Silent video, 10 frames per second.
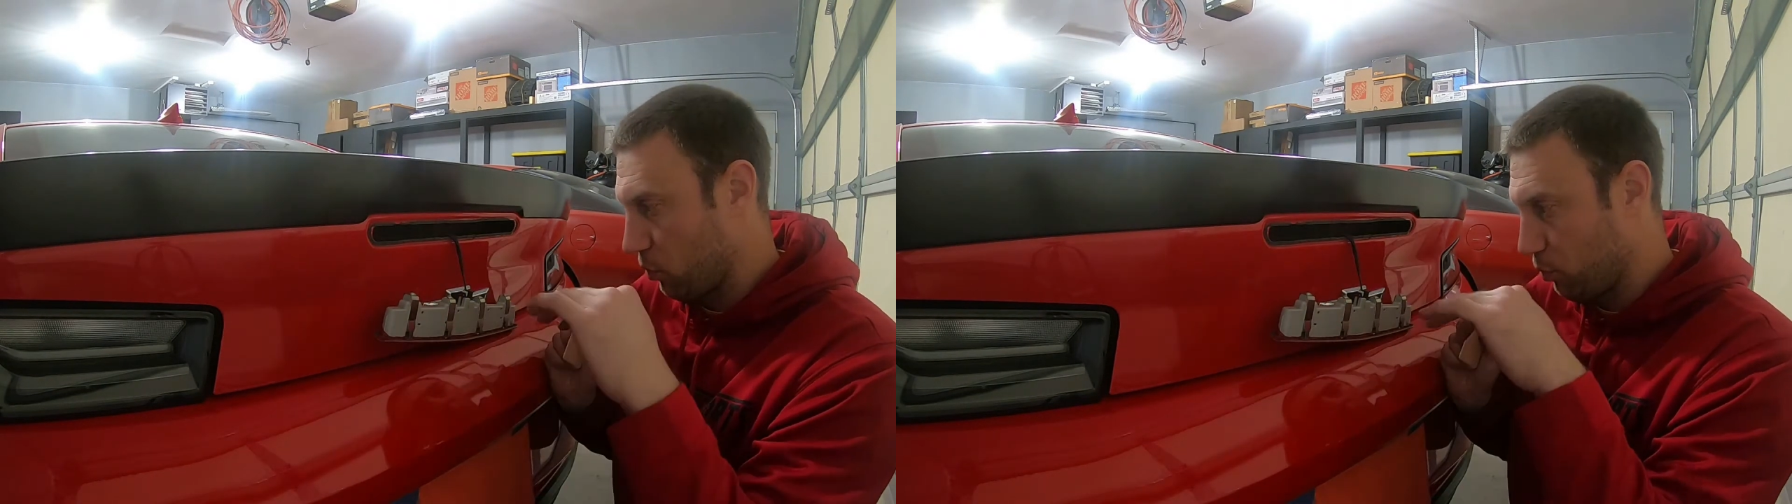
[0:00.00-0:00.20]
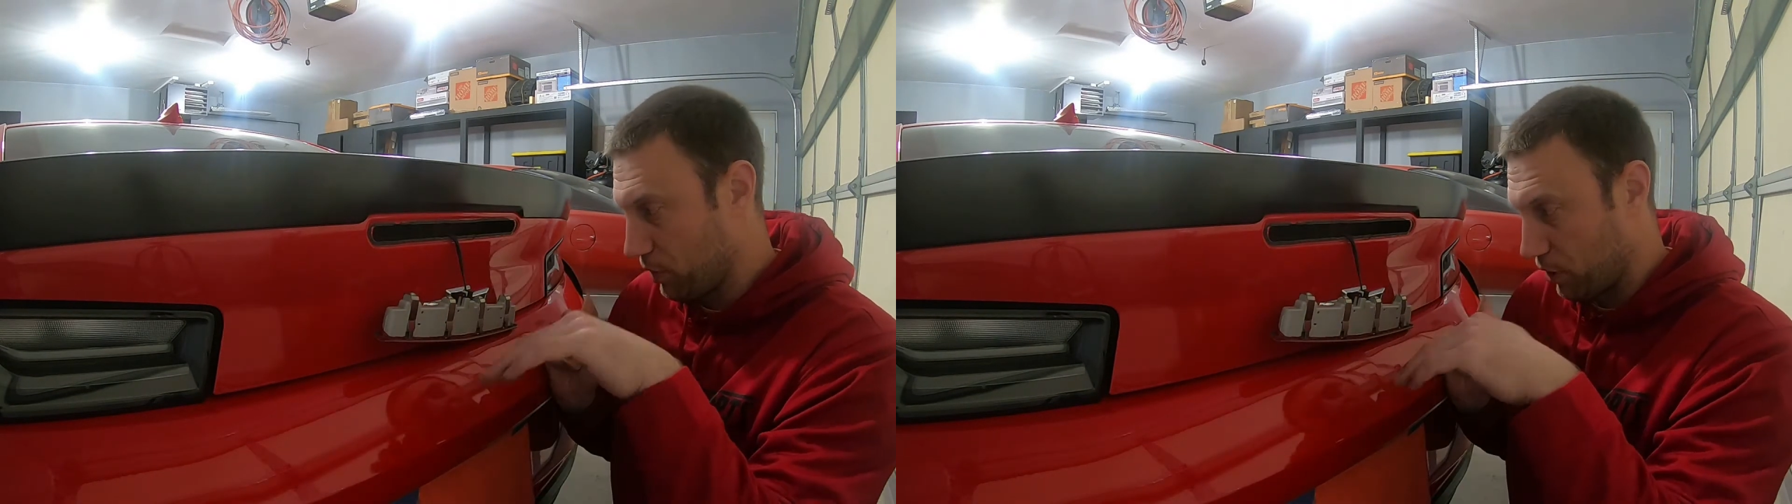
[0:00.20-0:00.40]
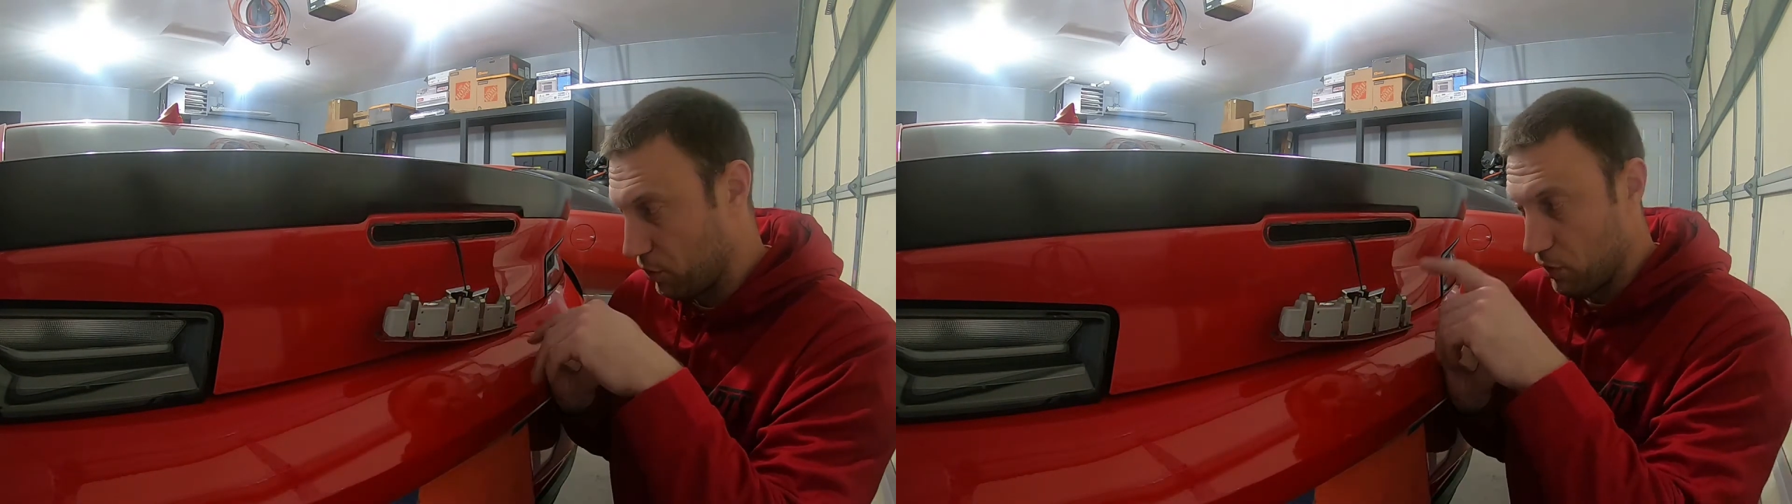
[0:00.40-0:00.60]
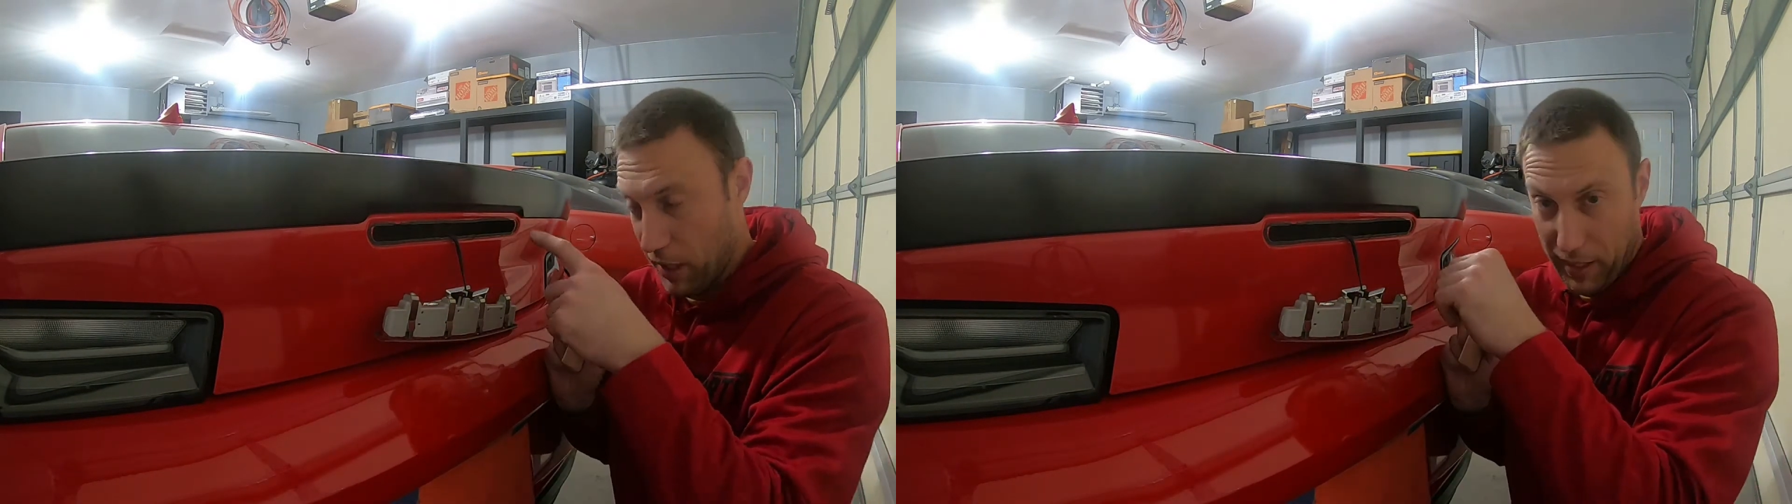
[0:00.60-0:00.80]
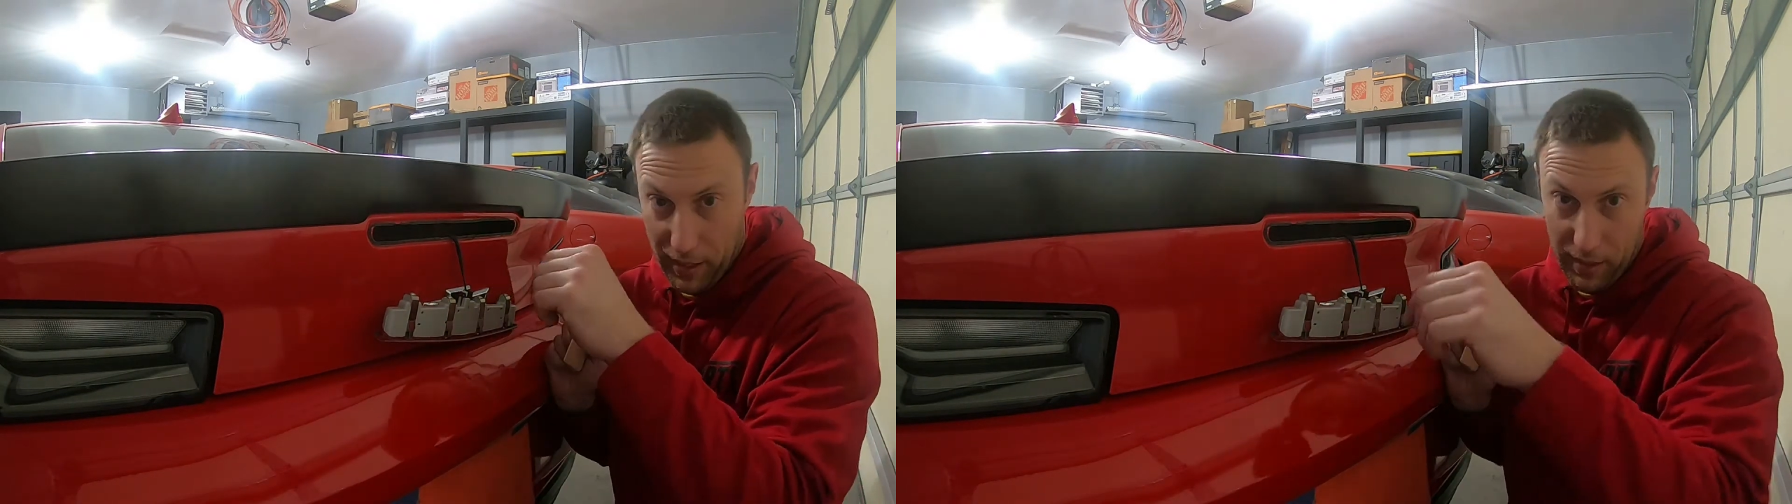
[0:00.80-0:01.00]
we'll put the new
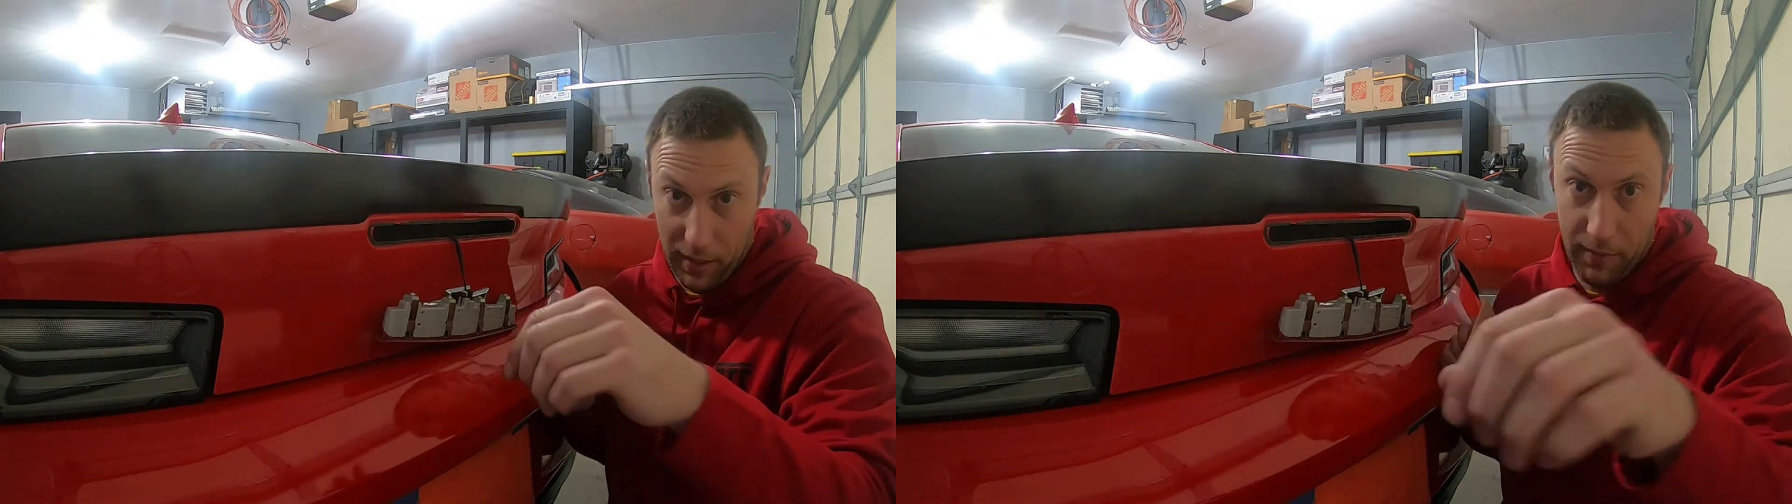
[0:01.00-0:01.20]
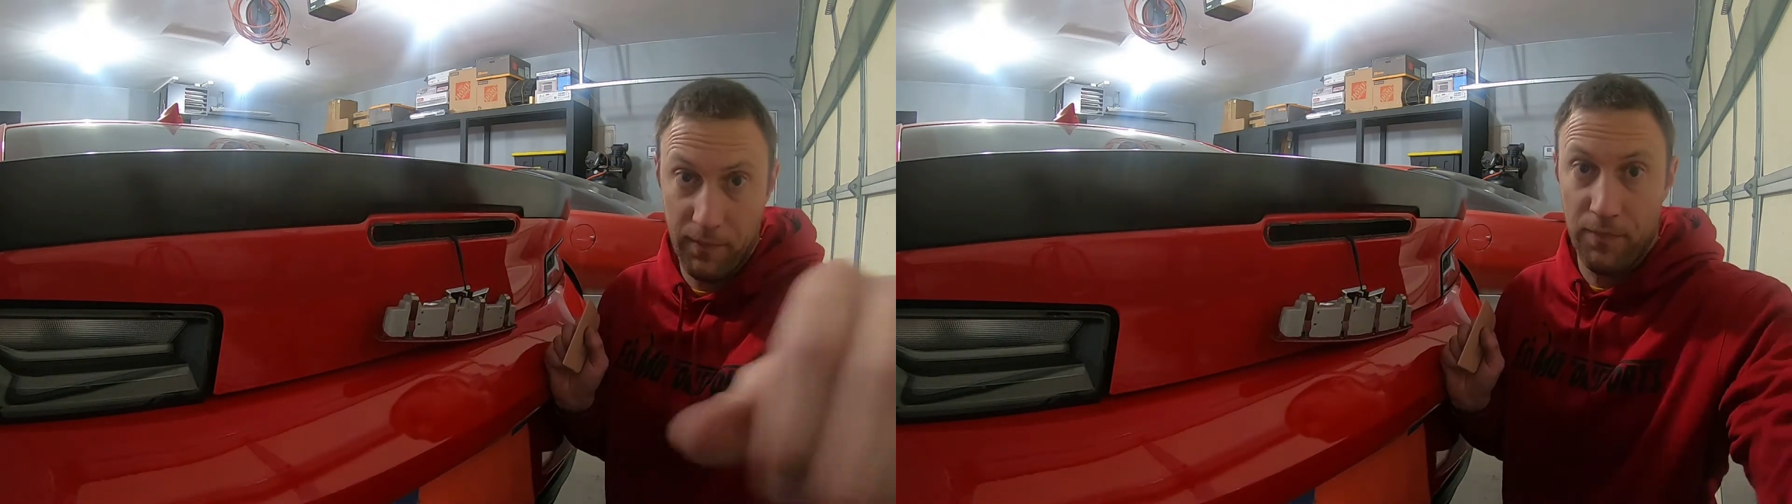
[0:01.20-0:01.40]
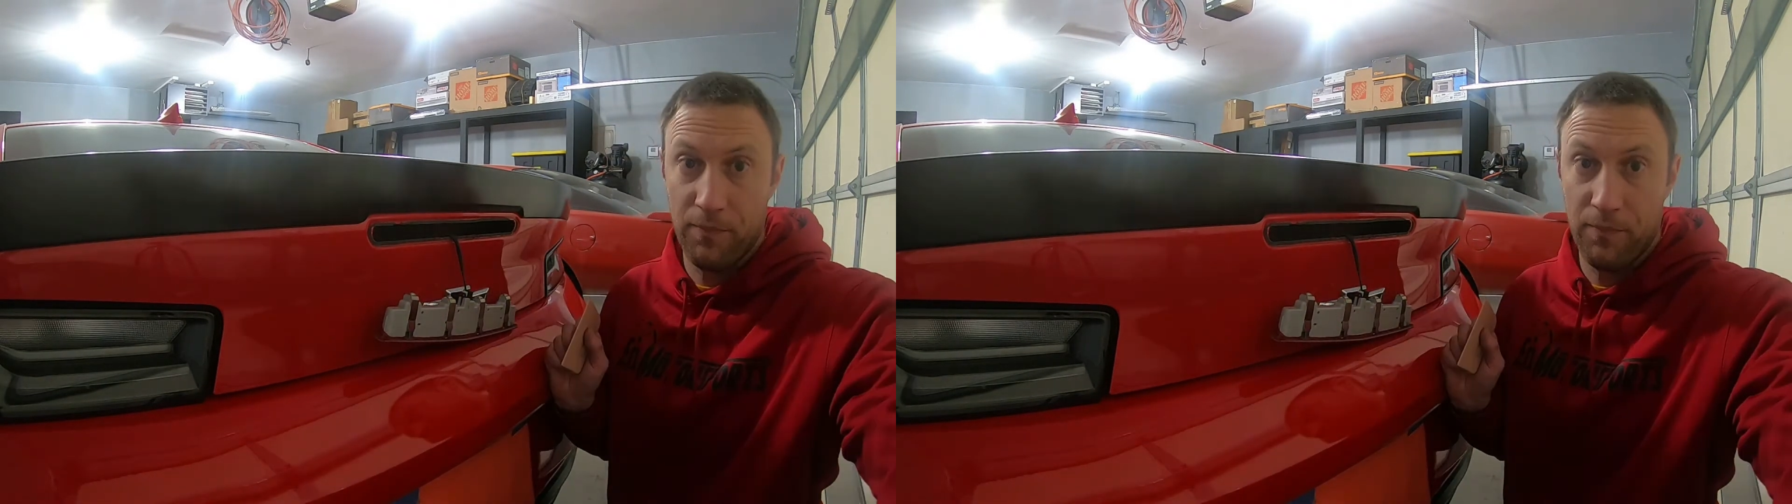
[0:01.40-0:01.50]
light in then.